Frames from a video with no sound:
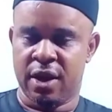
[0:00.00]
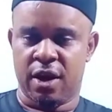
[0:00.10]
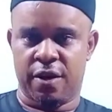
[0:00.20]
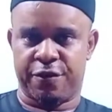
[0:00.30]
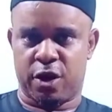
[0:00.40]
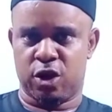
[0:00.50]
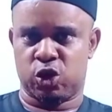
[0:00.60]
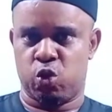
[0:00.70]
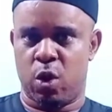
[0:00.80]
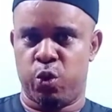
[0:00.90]
Of
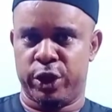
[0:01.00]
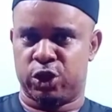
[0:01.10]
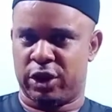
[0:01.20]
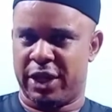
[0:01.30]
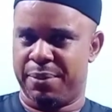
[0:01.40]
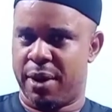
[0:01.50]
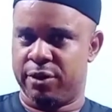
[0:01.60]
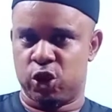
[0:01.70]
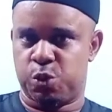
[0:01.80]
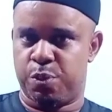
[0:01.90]
course, when we talk about
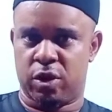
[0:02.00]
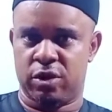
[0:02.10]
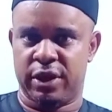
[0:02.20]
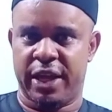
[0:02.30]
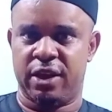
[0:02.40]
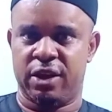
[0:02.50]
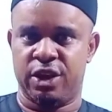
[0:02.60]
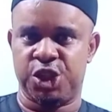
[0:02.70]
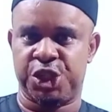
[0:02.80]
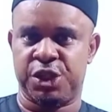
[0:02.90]
the spoken
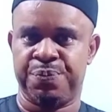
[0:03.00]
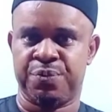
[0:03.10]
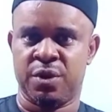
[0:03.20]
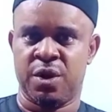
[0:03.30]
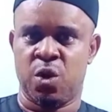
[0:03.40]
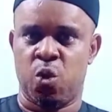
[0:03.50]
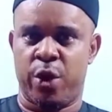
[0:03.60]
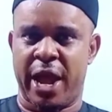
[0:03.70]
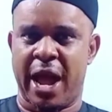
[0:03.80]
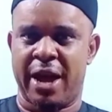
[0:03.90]
English,
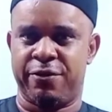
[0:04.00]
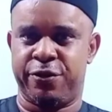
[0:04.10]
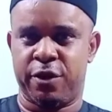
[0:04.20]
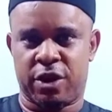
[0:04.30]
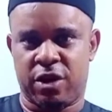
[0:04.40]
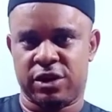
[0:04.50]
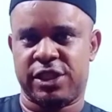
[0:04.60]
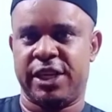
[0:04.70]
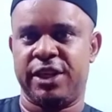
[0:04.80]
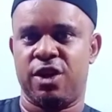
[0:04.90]
we are
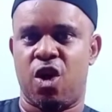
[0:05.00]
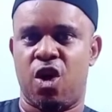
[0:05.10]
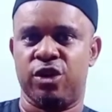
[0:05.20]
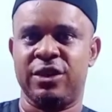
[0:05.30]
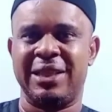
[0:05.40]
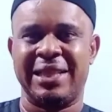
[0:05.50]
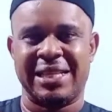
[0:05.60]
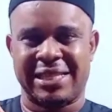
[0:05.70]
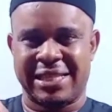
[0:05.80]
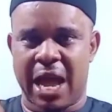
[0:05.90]
focusing on the
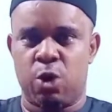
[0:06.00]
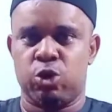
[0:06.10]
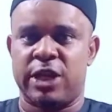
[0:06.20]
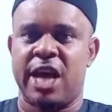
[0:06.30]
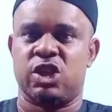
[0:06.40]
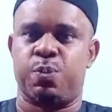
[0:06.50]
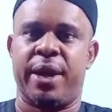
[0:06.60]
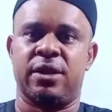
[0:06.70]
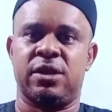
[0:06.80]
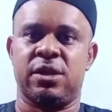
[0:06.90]
sound
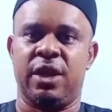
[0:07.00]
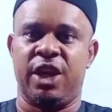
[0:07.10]
aspects.